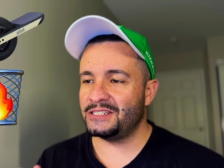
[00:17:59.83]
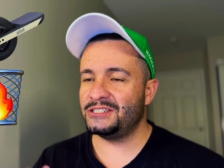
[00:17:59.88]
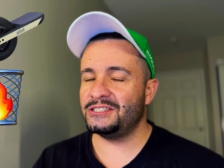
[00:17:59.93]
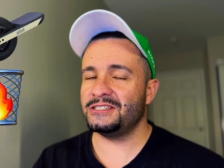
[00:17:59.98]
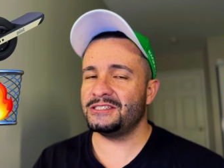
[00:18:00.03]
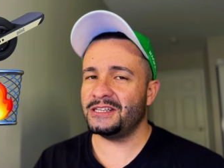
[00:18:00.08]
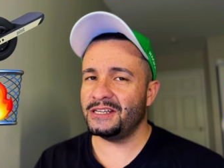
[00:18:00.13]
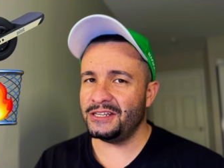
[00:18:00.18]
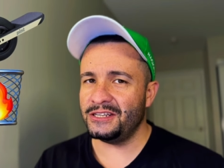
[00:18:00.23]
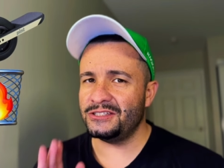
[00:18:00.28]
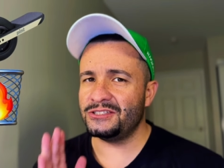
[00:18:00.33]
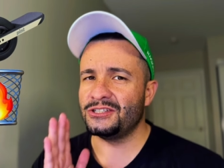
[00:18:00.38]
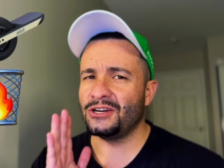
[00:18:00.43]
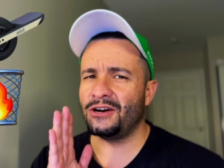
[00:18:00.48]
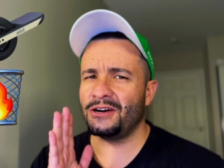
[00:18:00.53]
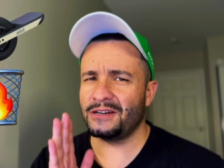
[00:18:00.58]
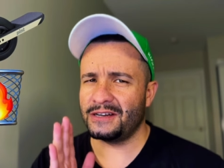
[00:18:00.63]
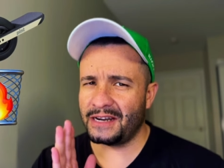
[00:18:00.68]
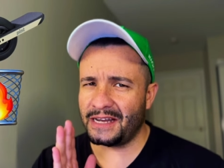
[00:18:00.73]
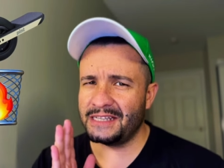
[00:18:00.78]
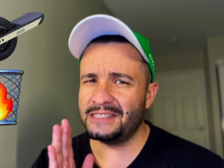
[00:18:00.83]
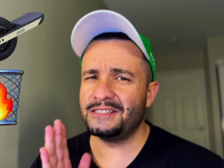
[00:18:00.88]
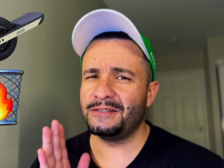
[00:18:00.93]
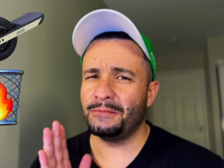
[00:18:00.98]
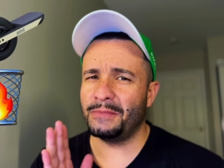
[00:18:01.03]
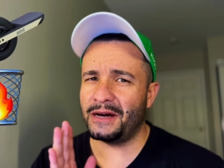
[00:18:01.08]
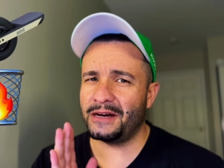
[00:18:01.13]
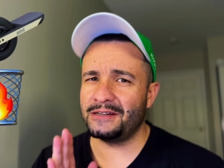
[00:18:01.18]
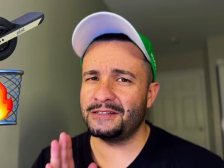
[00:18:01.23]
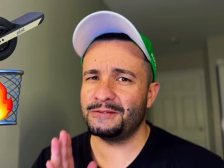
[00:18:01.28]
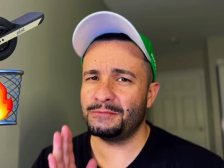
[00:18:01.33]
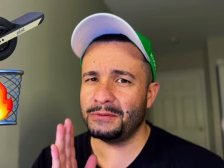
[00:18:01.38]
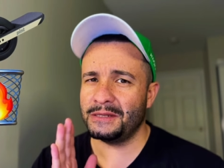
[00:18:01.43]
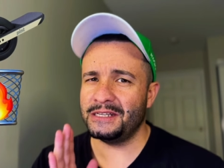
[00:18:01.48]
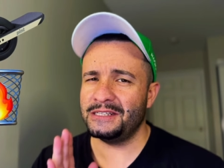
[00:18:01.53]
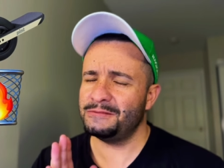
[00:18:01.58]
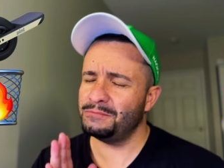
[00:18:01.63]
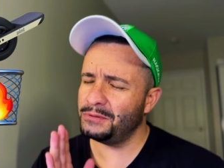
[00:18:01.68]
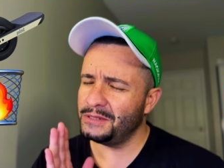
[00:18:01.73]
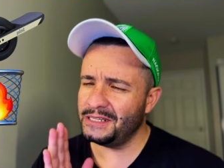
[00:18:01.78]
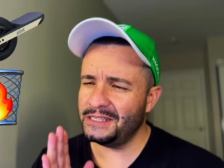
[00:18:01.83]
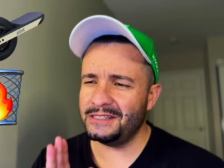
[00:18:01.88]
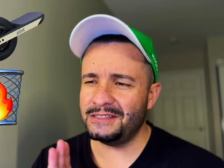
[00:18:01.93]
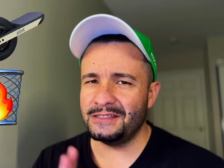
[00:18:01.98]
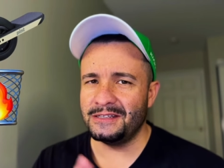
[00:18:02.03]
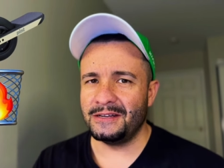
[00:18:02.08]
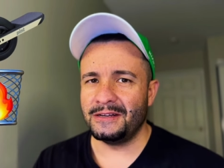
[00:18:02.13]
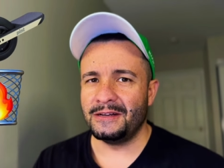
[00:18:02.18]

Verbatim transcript: just can you talk nice about us, please, please?